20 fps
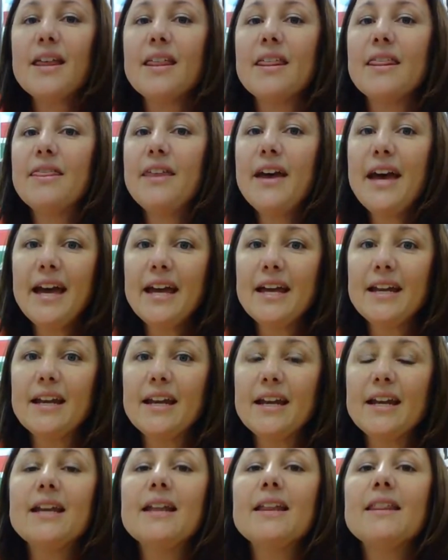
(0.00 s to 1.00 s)

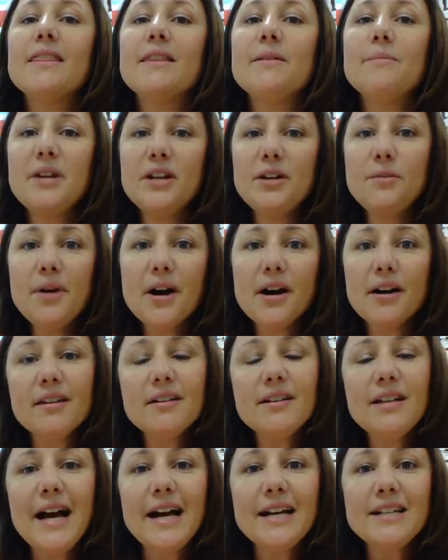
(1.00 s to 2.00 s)
Then, the middle part of the
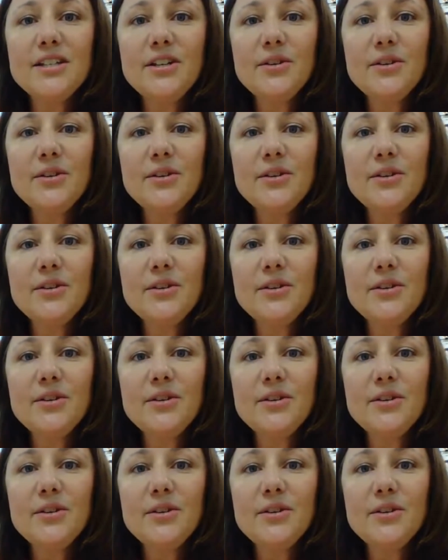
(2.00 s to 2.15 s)
class,